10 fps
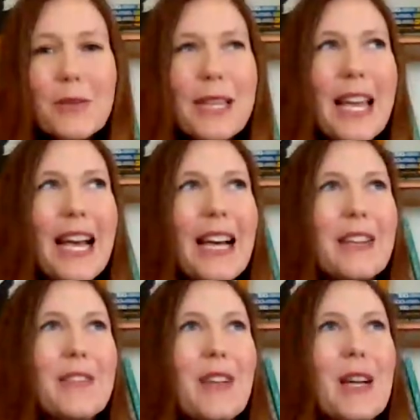We
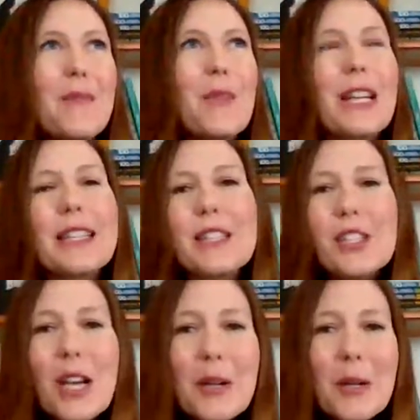have one on the
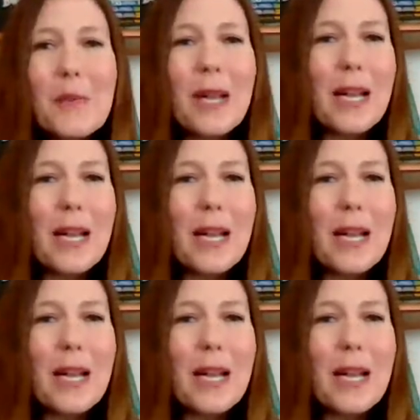jungle, one